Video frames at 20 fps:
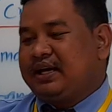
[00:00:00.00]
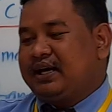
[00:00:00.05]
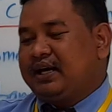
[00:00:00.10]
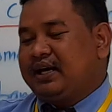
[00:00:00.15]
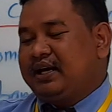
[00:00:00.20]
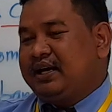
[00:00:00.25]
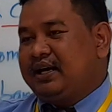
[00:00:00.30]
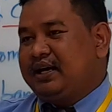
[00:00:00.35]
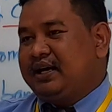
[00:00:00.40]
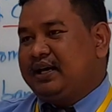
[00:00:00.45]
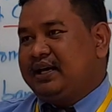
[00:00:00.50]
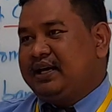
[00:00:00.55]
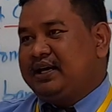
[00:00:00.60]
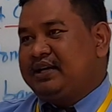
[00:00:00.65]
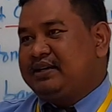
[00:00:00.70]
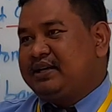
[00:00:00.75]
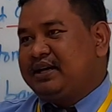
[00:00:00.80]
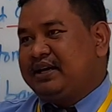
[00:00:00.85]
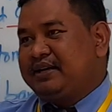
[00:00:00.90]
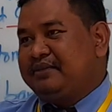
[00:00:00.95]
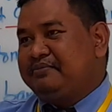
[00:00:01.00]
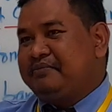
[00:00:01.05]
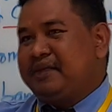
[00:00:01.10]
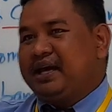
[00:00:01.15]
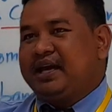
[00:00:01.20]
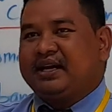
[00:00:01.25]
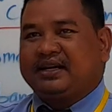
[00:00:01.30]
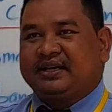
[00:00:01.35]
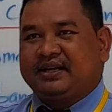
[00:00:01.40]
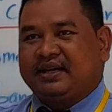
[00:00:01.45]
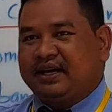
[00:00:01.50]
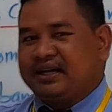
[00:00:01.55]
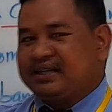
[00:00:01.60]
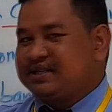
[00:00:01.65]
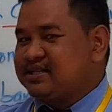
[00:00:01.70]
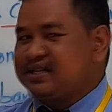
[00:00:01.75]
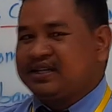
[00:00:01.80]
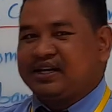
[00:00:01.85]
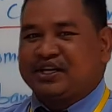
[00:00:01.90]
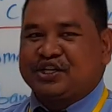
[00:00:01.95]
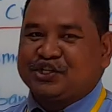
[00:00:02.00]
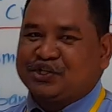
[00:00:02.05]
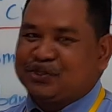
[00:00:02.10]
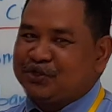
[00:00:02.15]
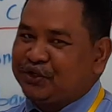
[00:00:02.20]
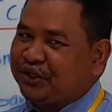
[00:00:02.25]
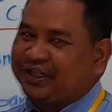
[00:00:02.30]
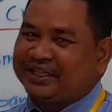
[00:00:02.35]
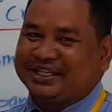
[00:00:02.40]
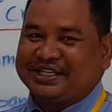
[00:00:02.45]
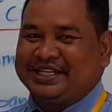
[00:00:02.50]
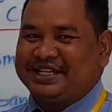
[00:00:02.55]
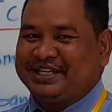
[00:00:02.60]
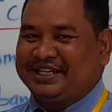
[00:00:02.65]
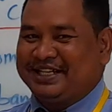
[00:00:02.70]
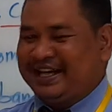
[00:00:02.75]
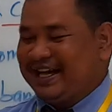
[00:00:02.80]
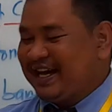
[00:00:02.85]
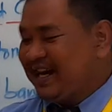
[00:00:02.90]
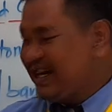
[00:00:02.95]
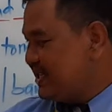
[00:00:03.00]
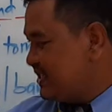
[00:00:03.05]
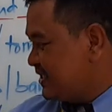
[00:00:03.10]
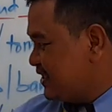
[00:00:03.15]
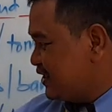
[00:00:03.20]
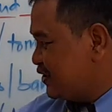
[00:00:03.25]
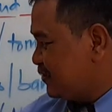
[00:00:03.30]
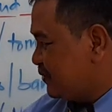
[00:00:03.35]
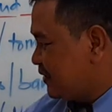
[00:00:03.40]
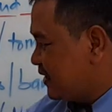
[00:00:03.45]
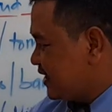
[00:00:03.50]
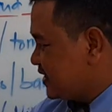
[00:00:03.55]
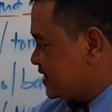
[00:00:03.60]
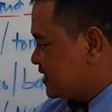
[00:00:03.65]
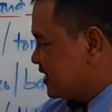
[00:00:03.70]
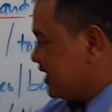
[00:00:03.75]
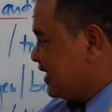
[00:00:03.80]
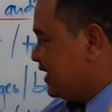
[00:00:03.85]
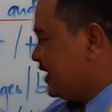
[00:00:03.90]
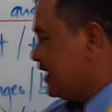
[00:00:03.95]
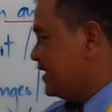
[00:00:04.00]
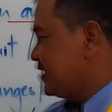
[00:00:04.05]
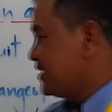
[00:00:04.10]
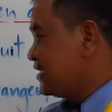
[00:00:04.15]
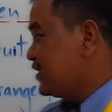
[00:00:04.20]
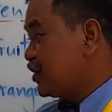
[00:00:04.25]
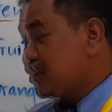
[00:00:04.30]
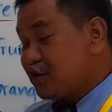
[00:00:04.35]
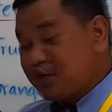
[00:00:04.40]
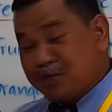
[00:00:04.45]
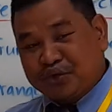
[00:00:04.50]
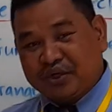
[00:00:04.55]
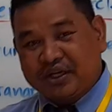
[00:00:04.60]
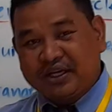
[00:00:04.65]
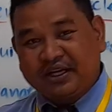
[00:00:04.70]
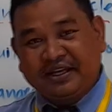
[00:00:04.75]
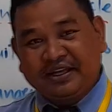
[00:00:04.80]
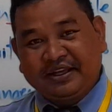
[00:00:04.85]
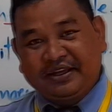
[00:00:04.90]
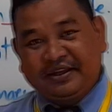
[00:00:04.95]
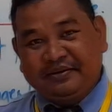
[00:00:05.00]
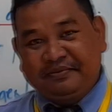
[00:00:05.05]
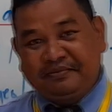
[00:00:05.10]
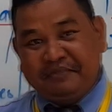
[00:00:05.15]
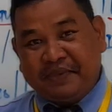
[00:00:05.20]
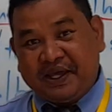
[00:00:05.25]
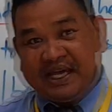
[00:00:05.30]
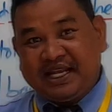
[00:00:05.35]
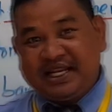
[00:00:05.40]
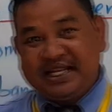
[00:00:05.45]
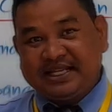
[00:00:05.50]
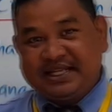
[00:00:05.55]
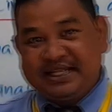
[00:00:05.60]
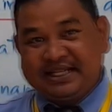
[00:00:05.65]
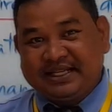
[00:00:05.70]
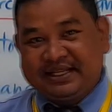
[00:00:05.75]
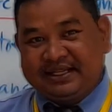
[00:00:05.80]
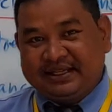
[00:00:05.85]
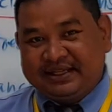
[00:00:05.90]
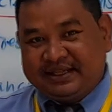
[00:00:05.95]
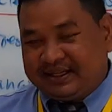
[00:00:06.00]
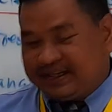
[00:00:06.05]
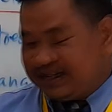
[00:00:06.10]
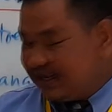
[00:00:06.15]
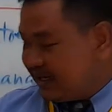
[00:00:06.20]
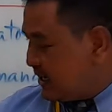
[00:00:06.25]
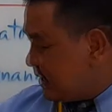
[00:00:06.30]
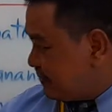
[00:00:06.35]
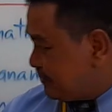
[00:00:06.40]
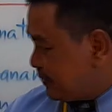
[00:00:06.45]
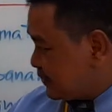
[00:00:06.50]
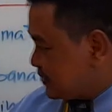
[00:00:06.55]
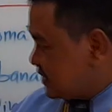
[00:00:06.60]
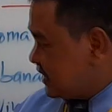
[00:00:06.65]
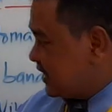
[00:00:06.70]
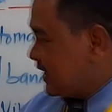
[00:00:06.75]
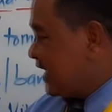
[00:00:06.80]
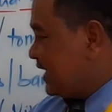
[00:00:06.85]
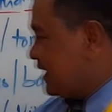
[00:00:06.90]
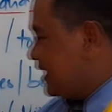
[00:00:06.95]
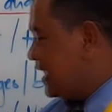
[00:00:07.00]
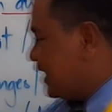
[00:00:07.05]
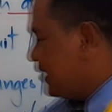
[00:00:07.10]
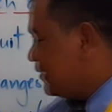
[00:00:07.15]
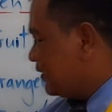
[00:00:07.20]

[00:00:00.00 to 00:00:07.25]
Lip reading: it can make it's not salty. Yes, this one I say, it's not salt, mean opposite like that,